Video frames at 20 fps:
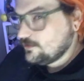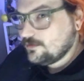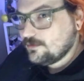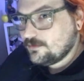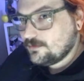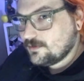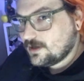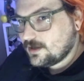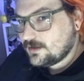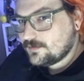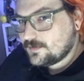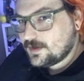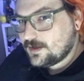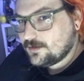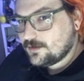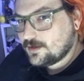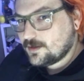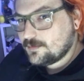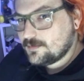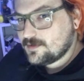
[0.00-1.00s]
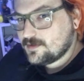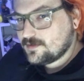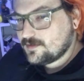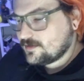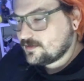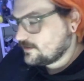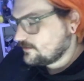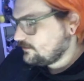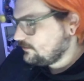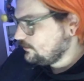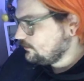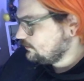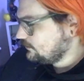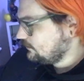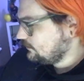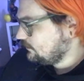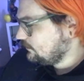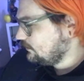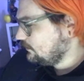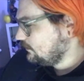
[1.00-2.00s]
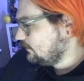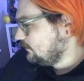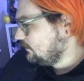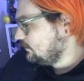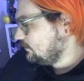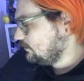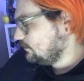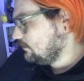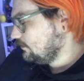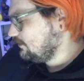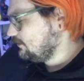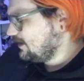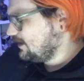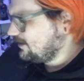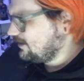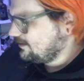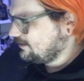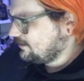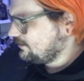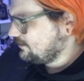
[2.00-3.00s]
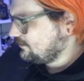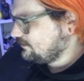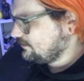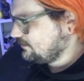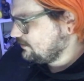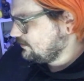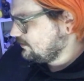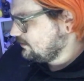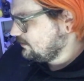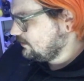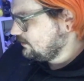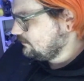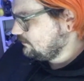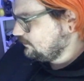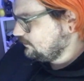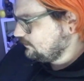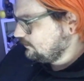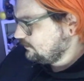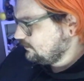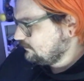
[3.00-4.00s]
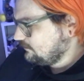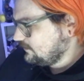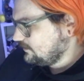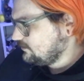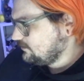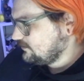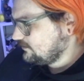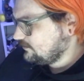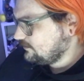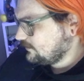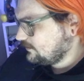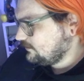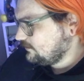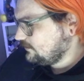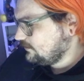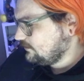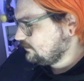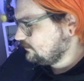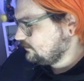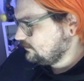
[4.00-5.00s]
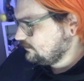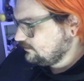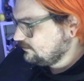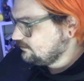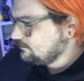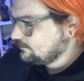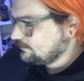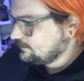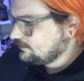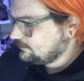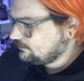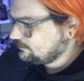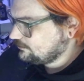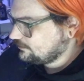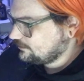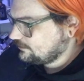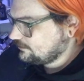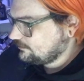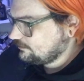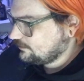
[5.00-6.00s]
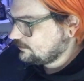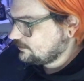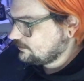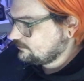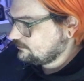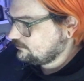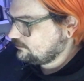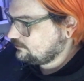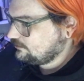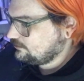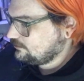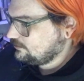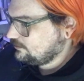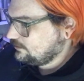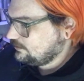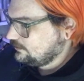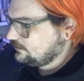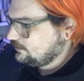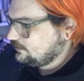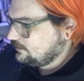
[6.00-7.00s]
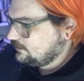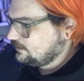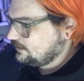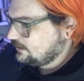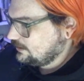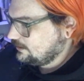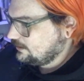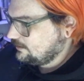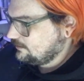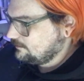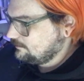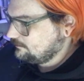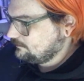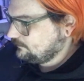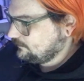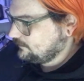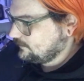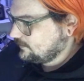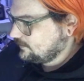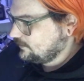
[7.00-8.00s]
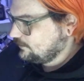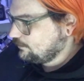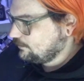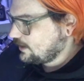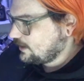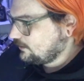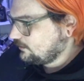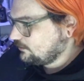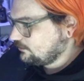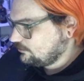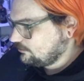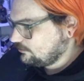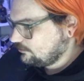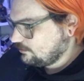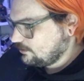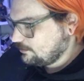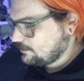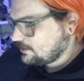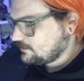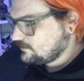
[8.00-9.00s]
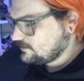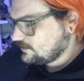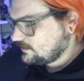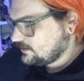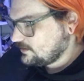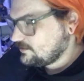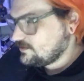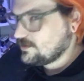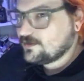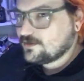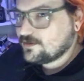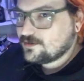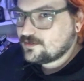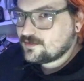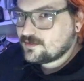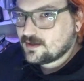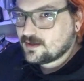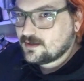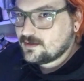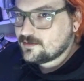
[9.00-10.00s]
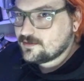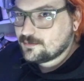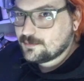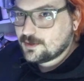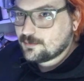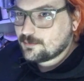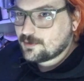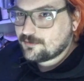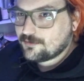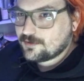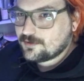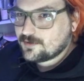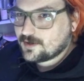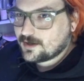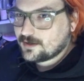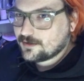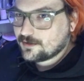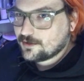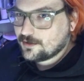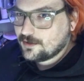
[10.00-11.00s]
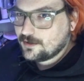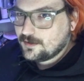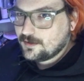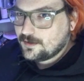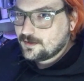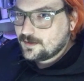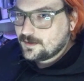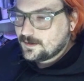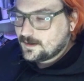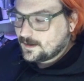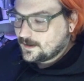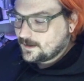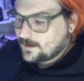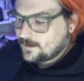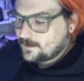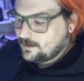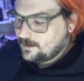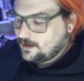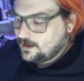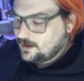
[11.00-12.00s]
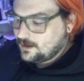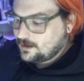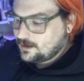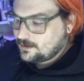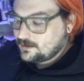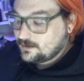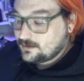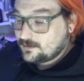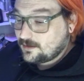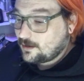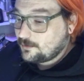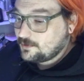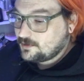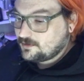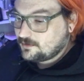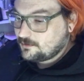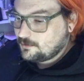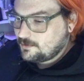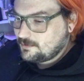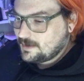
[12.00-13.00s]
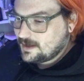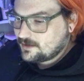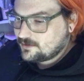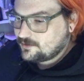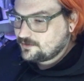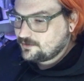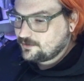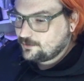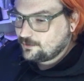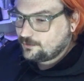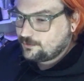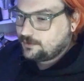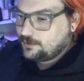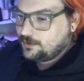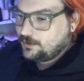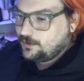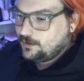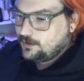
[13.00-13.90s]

you like video games and stuff, you can, or not, honestly, if this is fun to you, you really should watch the regular stream on Sundays and Thursdays, me and my friend Tyler. And I think Tommy's going to be back soon.